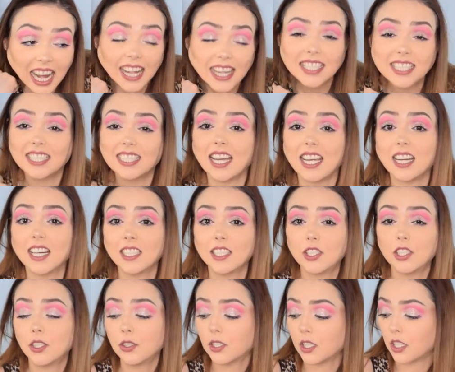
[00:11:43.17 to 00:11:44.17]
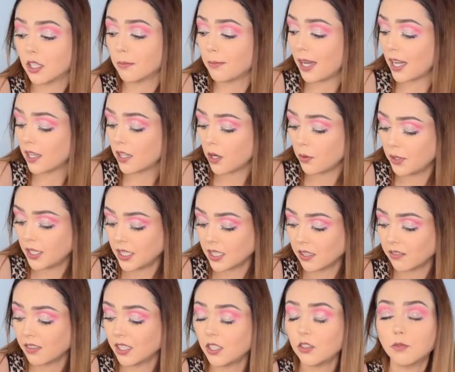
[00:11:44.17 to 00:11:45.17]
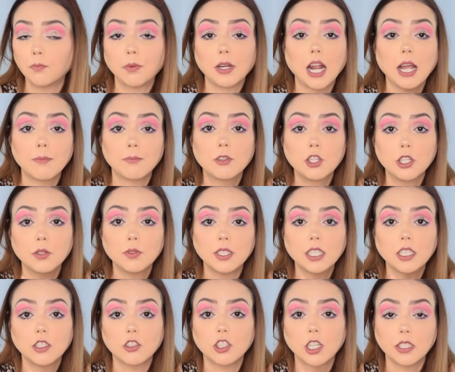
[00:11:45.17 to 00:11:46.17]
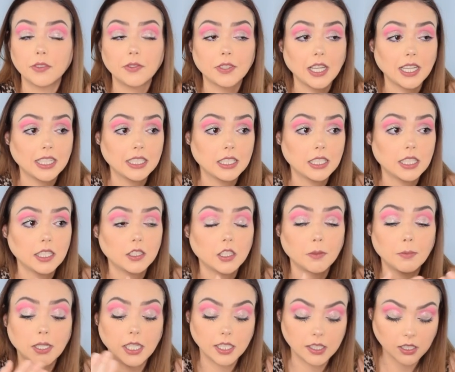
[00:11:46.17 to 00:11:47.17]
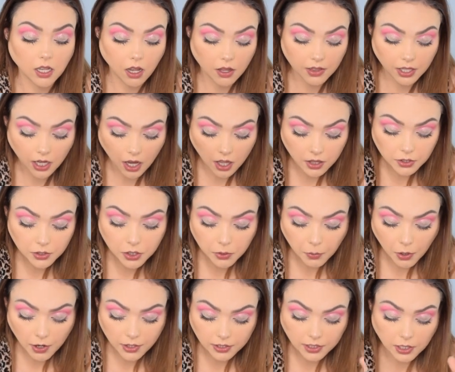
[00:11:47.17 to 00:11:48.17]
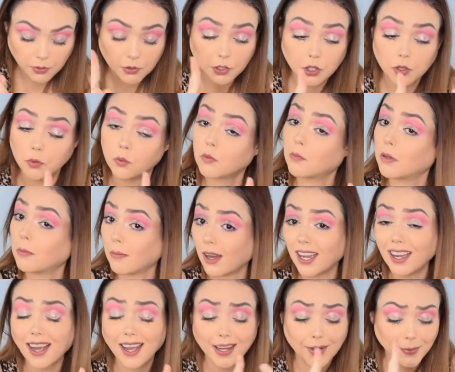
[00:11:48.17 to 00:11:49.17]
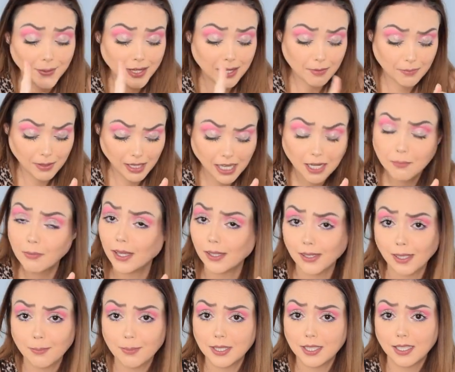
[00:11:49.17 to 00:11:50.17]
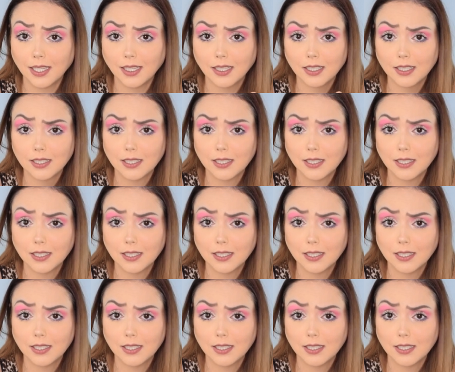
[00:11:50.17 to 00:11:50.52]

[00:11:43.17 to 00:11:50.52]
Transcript: I say I choose her bag cohesively, but I'm choosing it just for that concealer, because the other 2 products I would choose would be my eye cream and my lipstick.